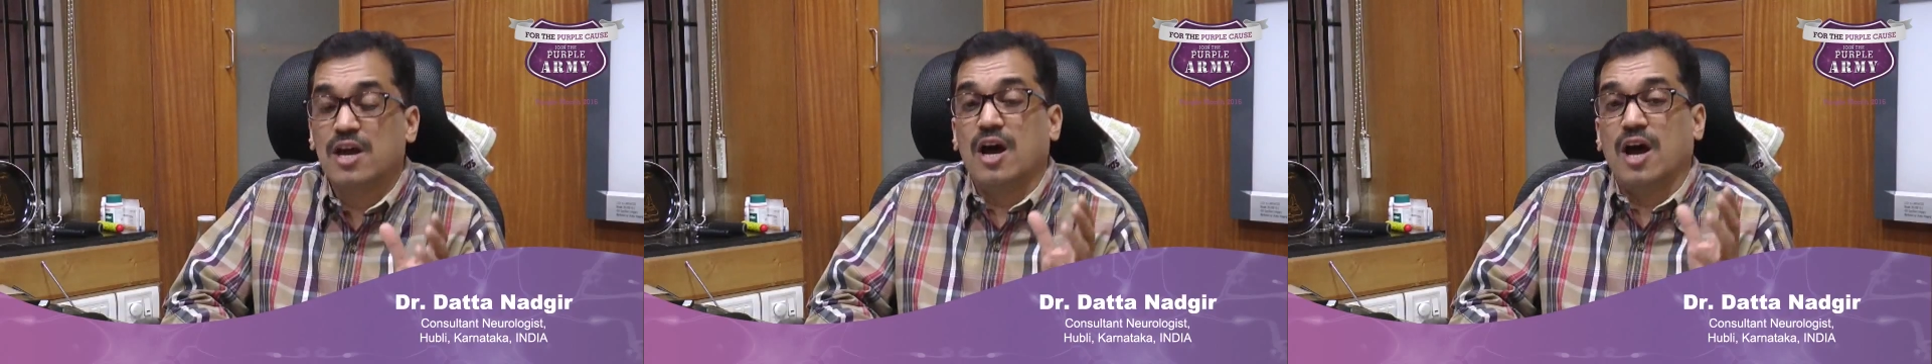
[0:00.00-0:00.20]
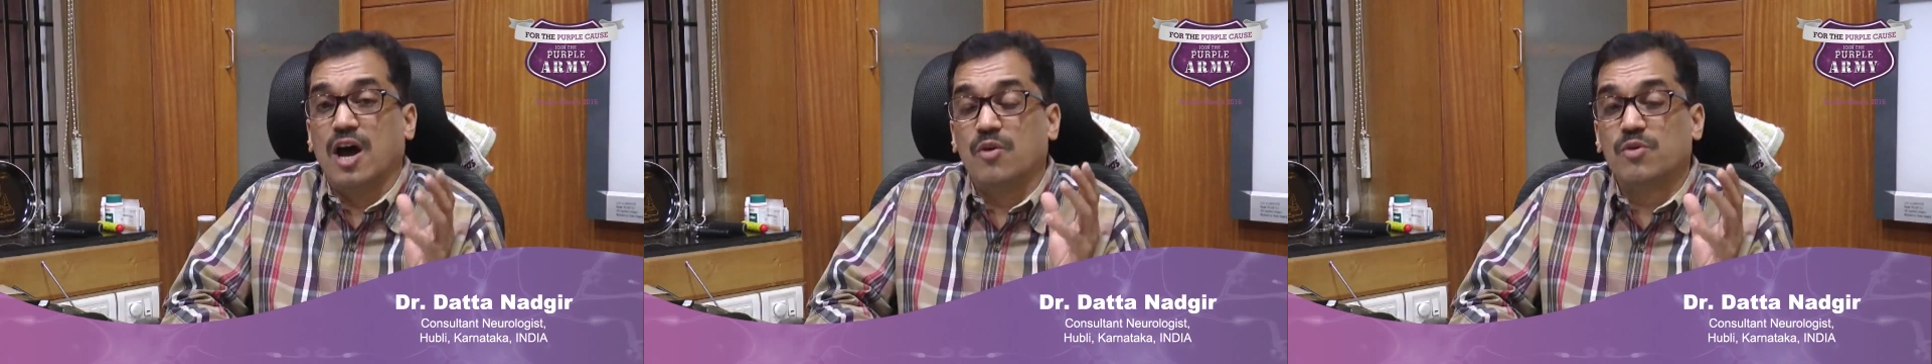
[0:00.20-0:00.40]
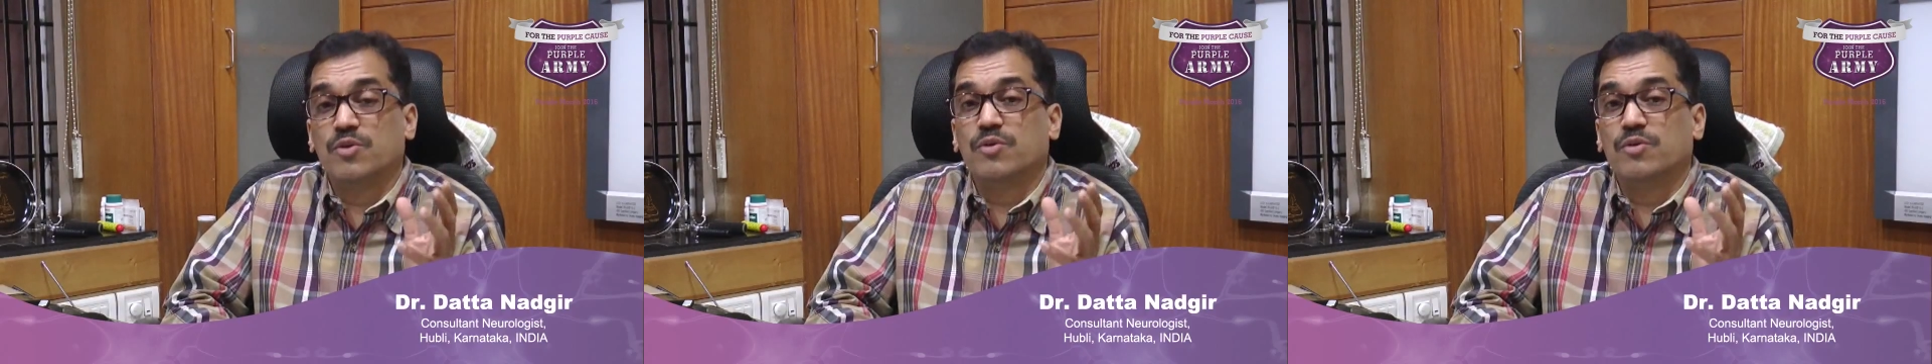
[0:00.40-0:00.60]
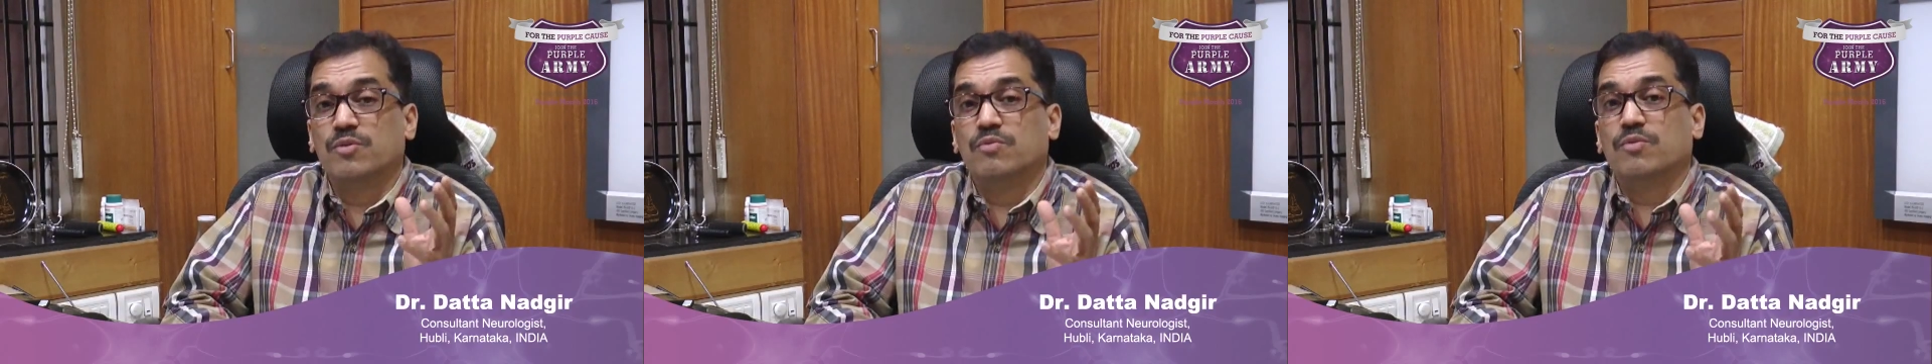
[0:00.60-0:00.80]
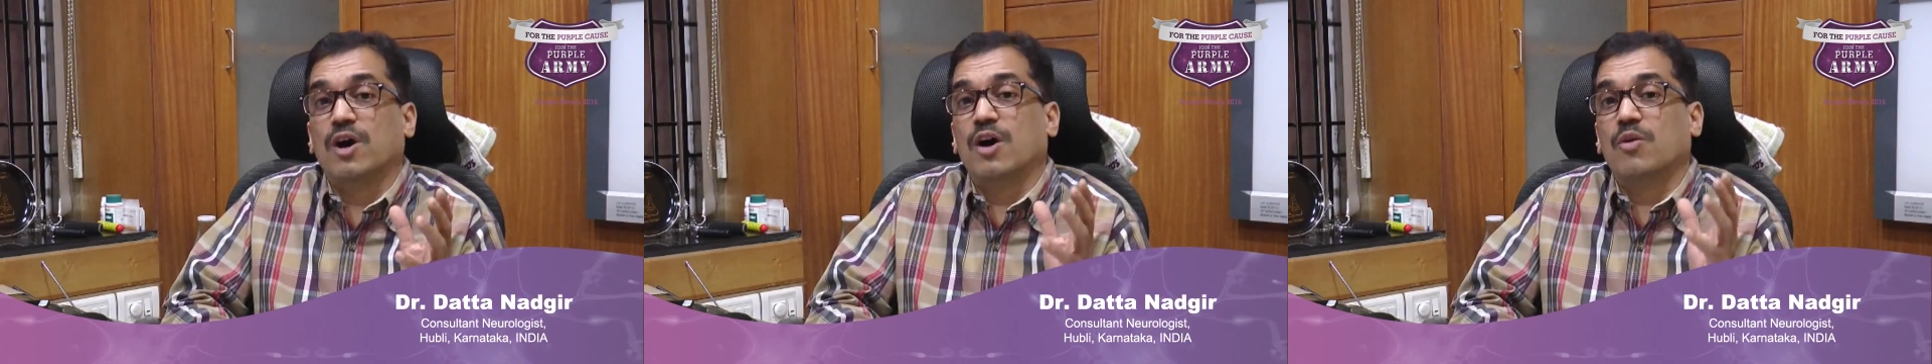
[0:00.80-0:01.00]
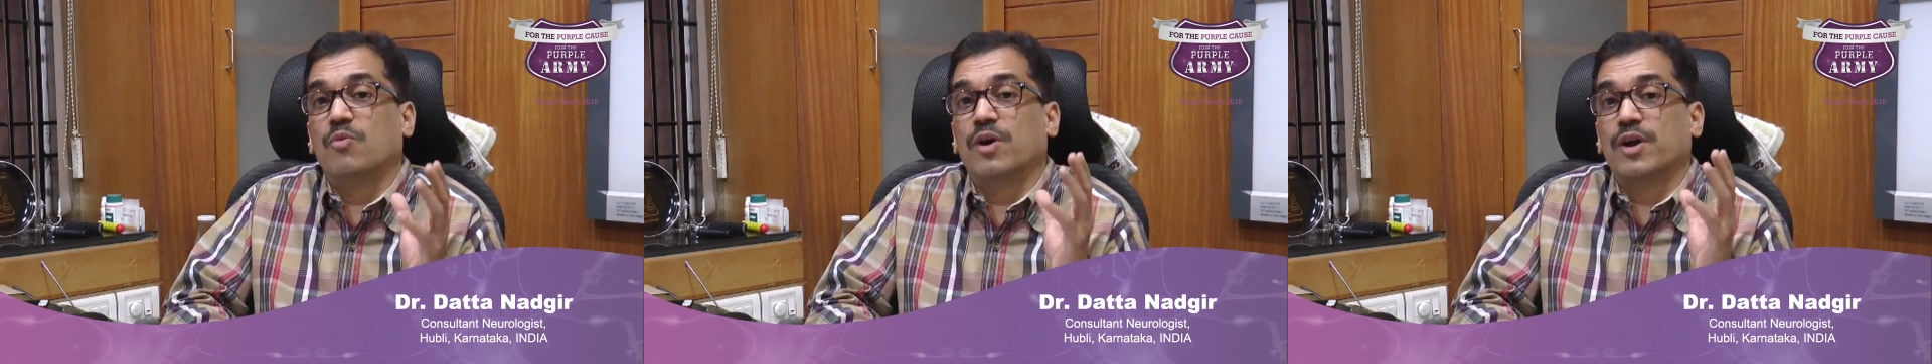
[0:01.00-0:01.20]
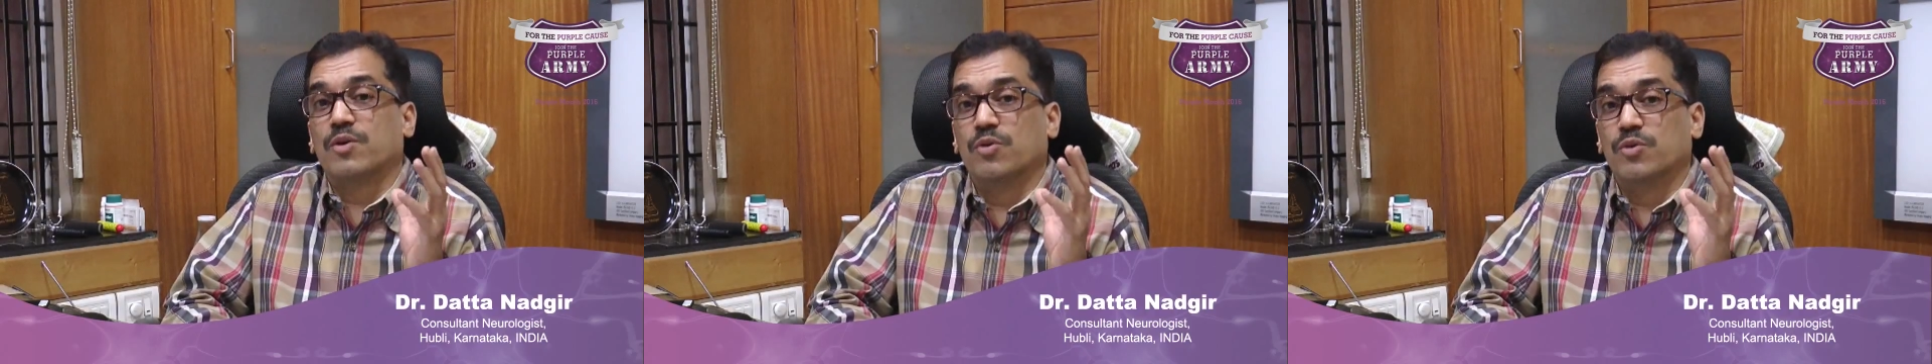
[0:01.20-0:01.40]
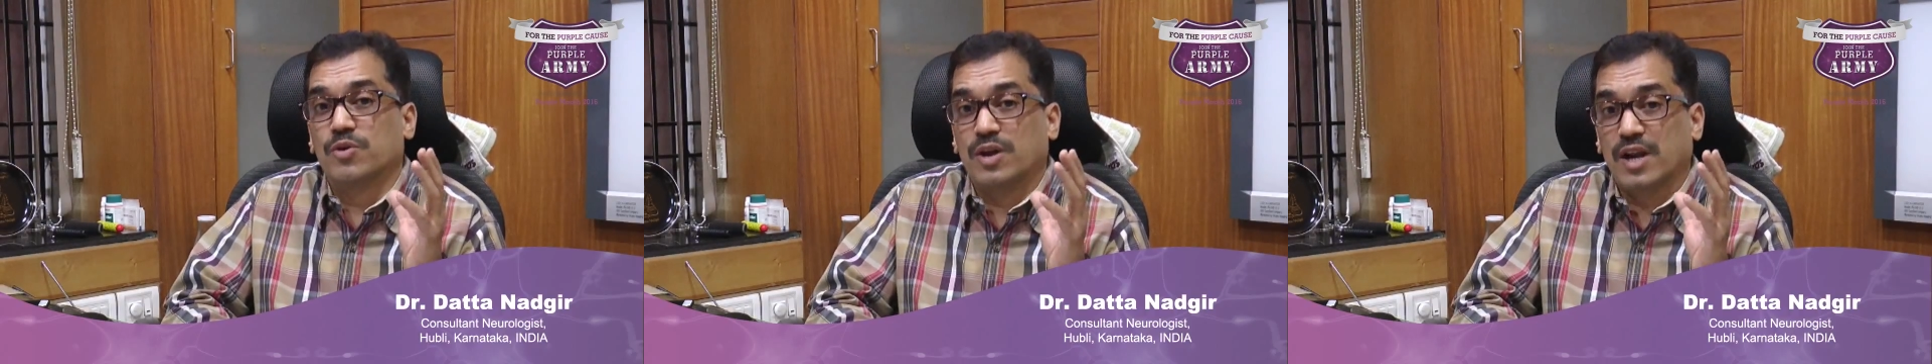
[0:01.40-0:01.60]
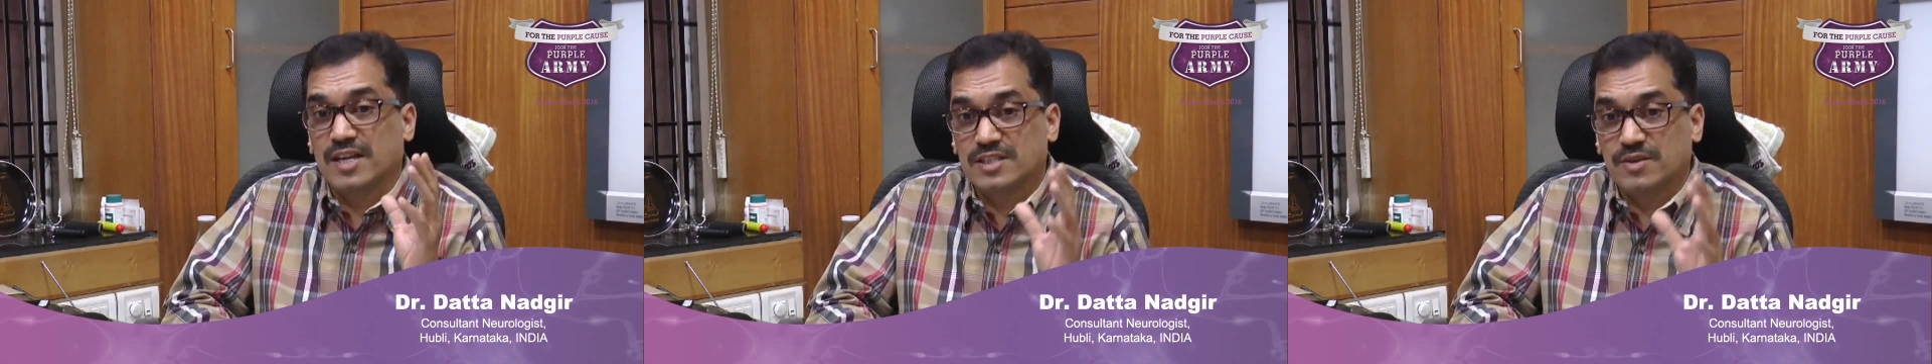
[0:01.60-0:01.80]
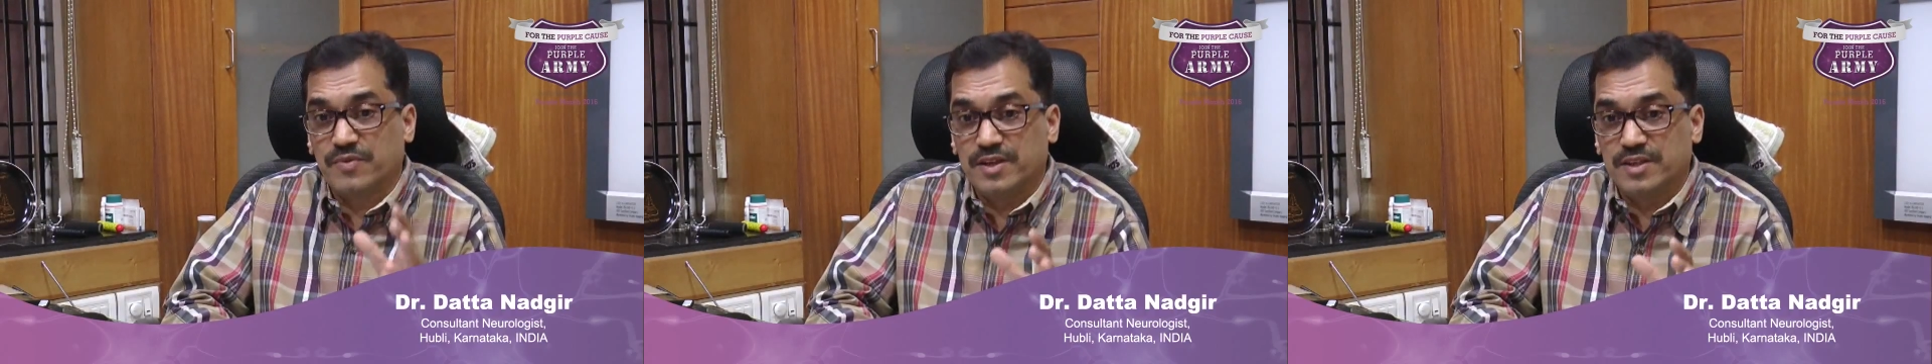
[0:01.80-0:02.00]
How are you going to
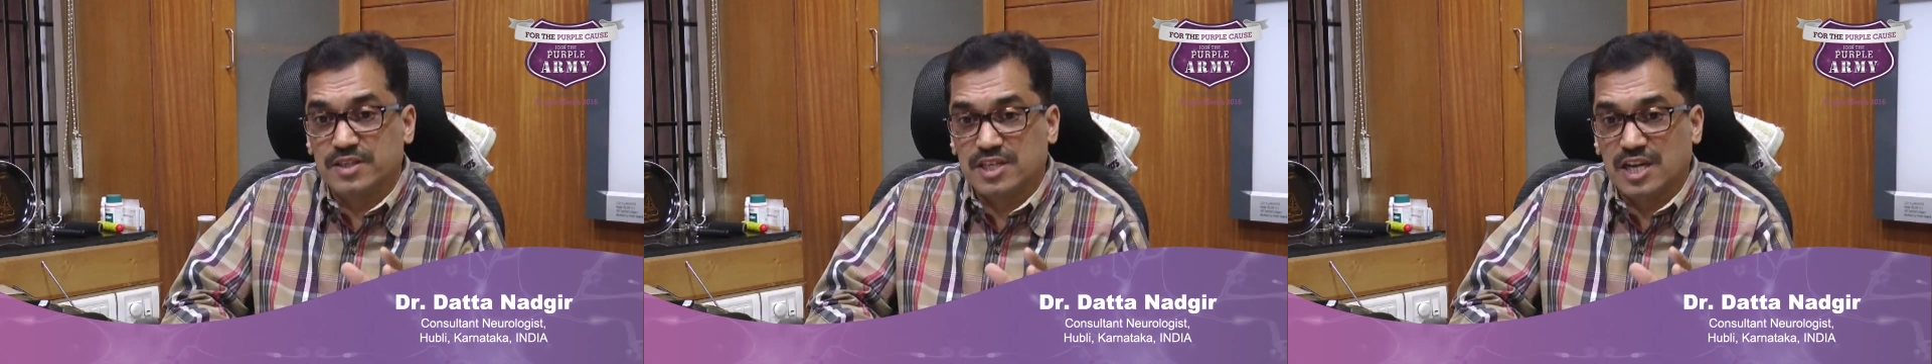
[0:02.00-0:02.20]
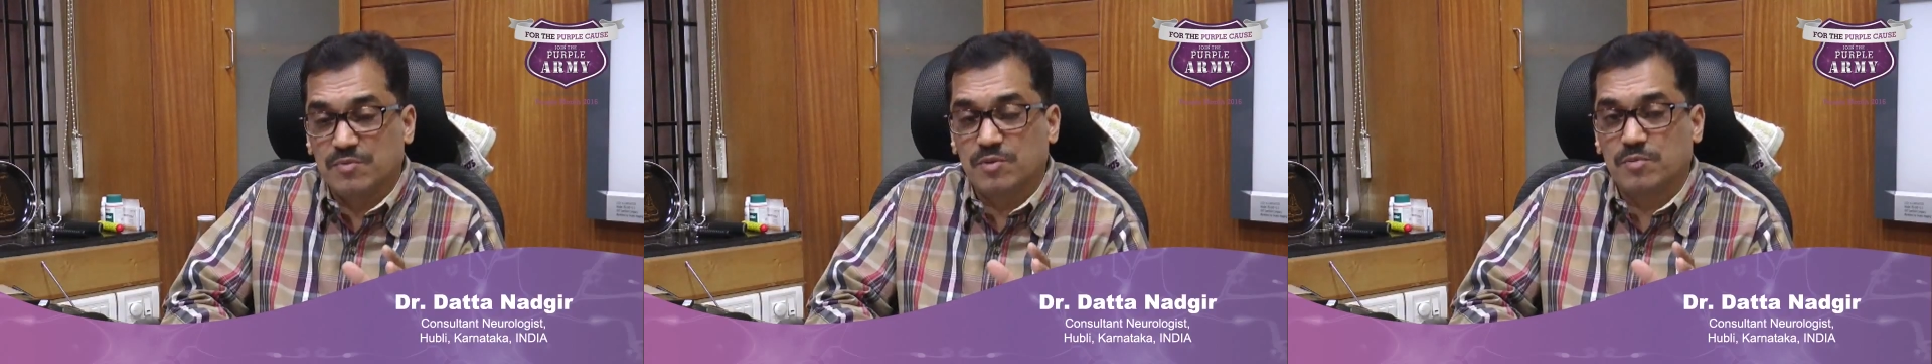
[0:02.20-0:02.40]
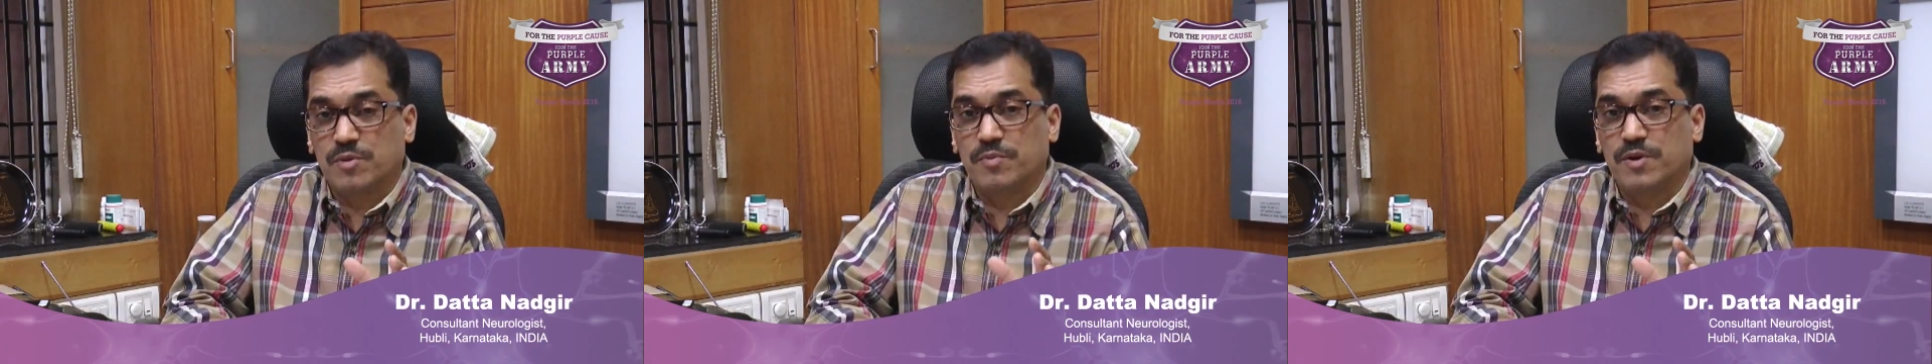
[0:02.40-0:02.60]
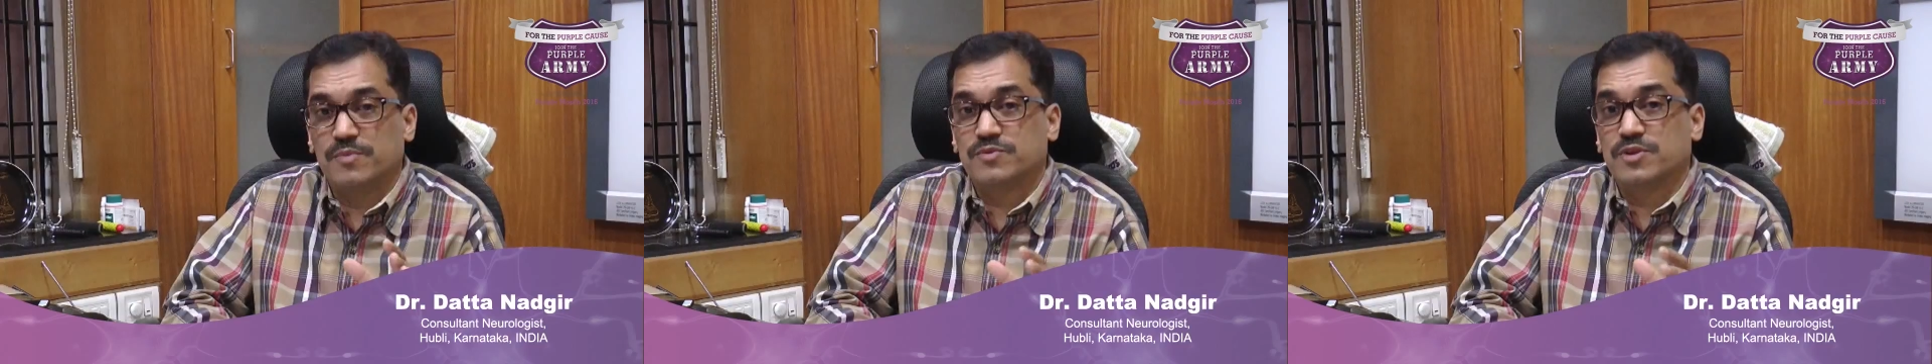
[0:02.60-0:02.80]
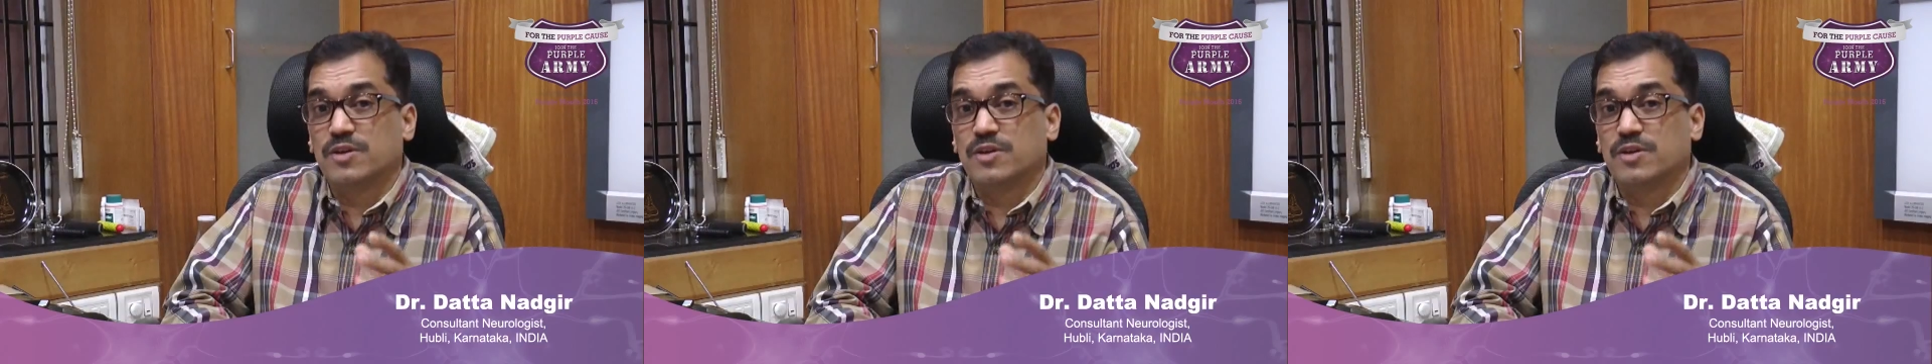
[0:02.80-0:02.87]
classify this type of epilepsy,